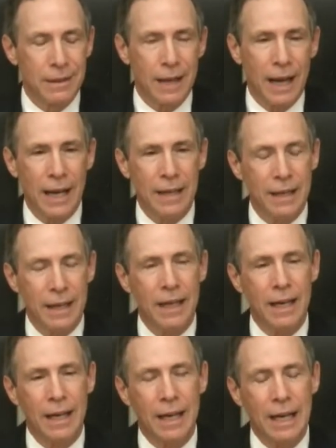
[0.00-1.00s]
And
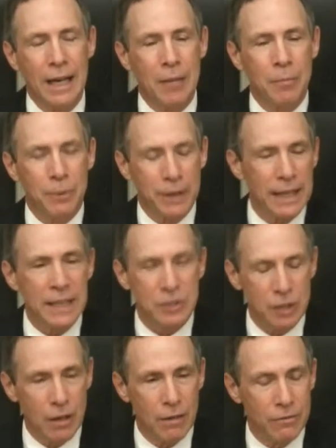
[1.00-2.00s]
in place
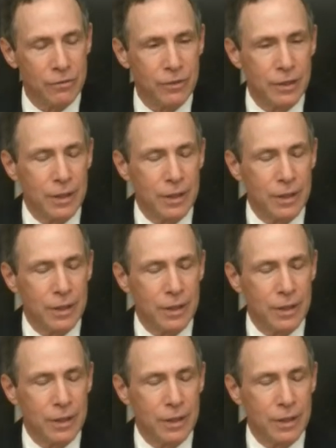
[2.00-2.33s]
of